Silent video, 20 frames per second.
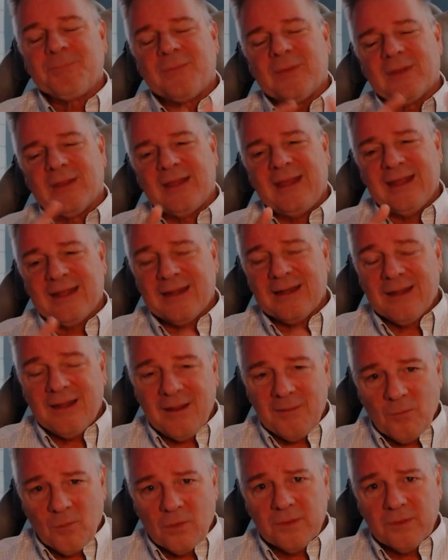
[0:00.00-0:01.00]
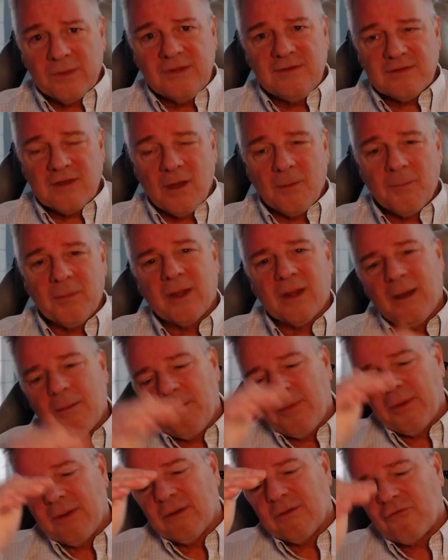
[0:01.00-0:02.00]
Again, a lot more of these coming
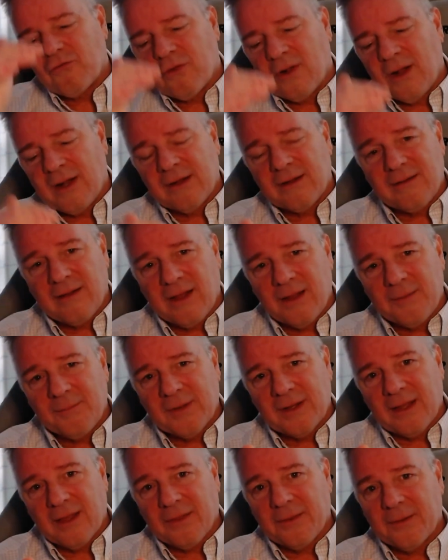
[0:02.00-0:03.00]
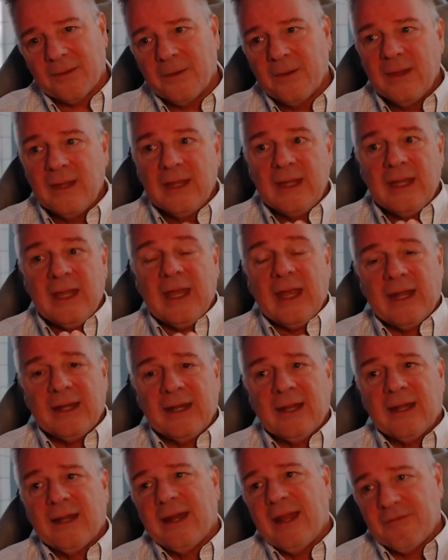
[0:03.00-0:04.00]
up and trying to time together. And
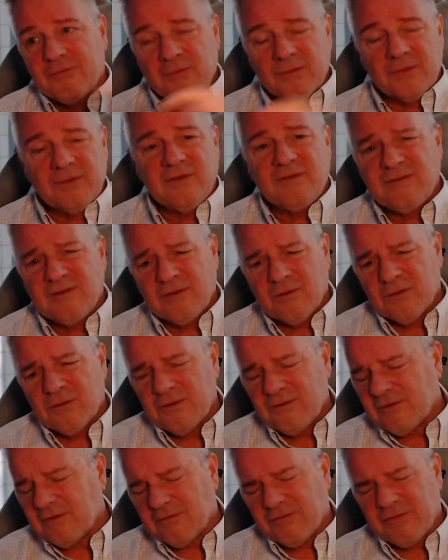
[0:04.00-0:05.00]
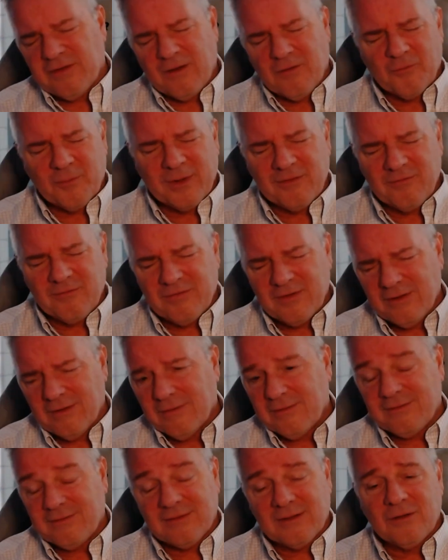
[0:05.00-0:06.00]
then after this series of however many
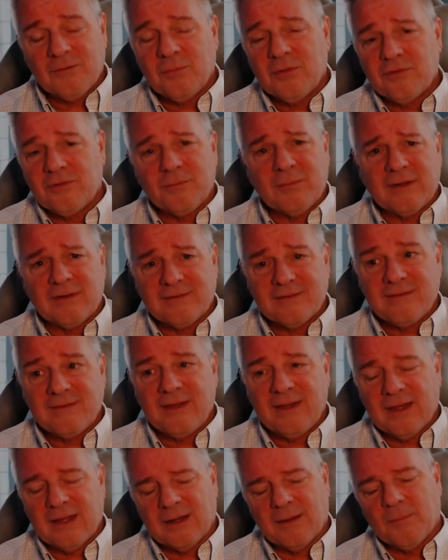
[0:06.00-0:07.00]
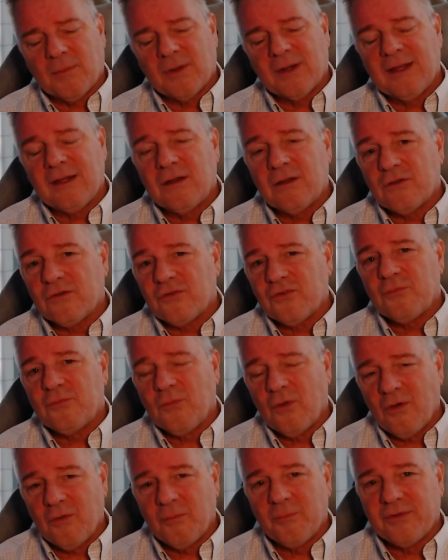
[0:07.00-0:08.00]
videos, it could be as many as 10, I'm going to get into
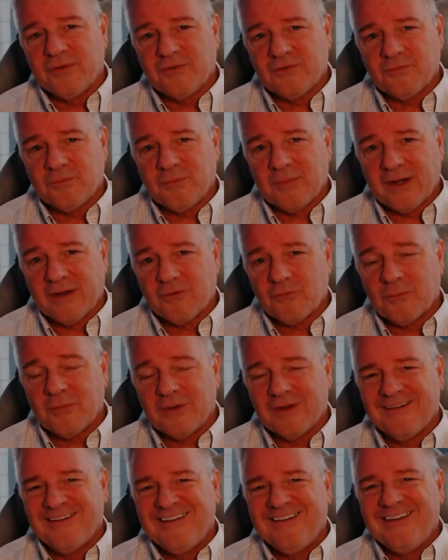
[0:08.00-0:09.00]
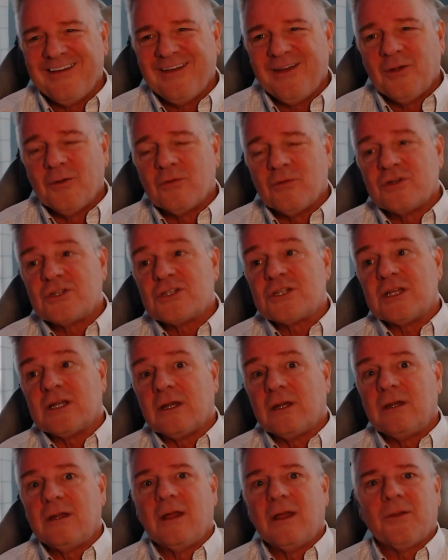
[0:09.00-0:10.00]
small business management, which is
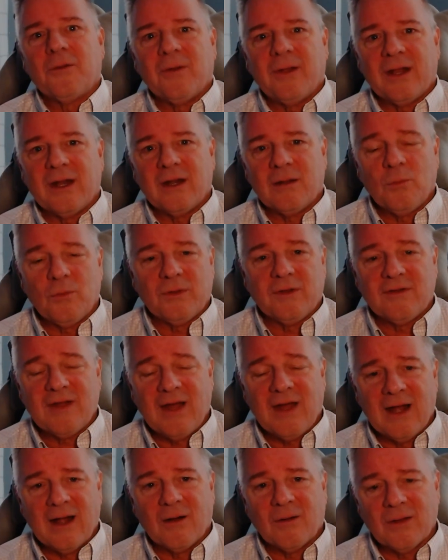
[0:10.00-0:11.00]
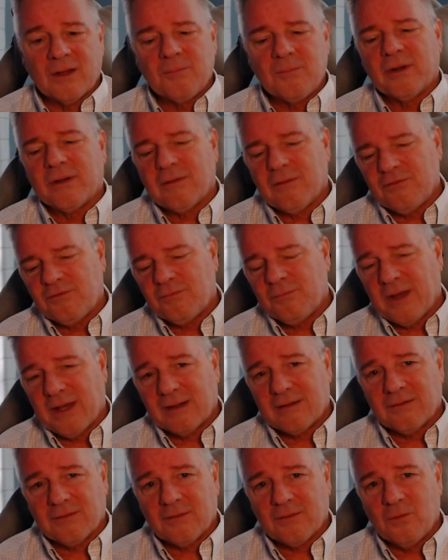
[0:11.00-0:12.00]
another animal entirely, but it goes
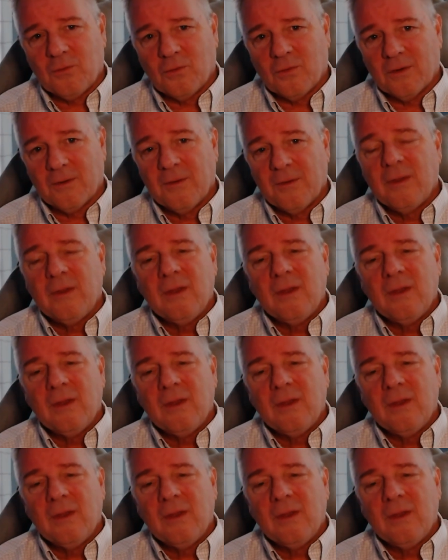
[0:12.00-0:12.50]
back to the core.